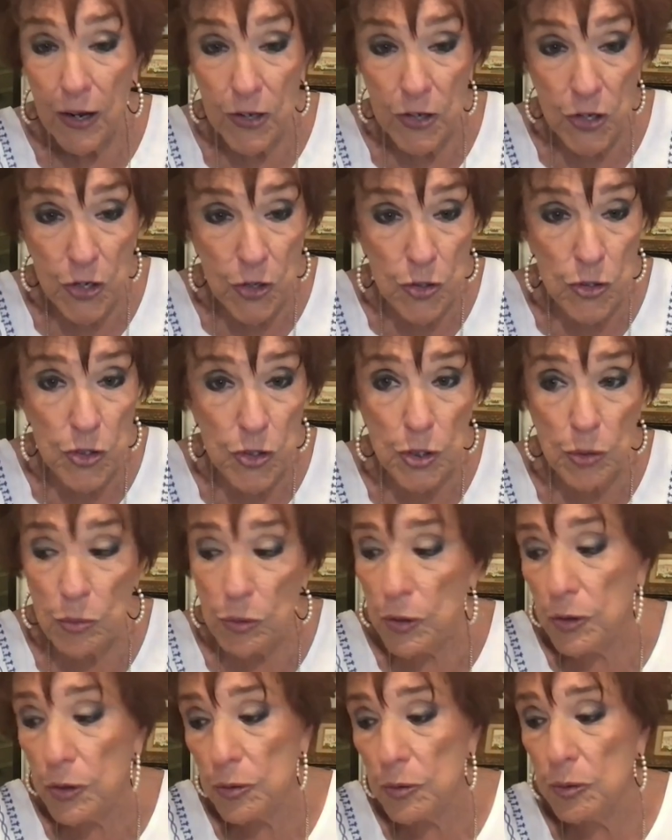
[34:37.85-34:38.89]
used the
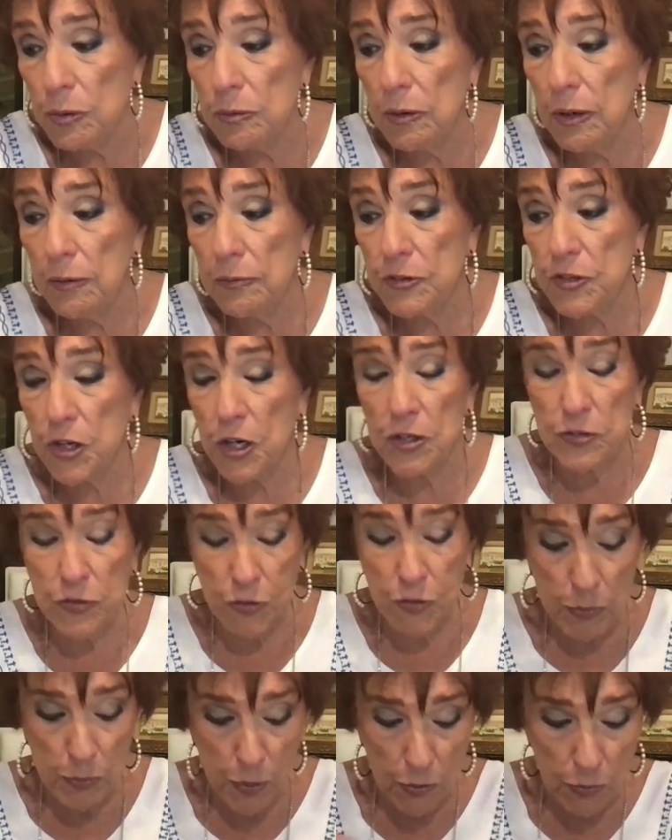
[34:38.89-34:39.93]
word. uh, Charles
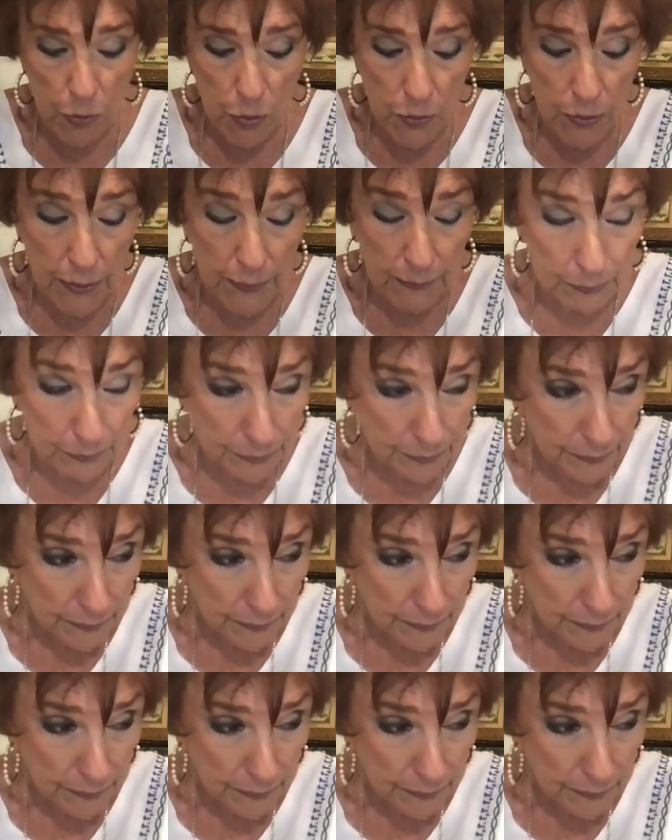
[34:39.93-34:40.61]
Fillmore wrote it.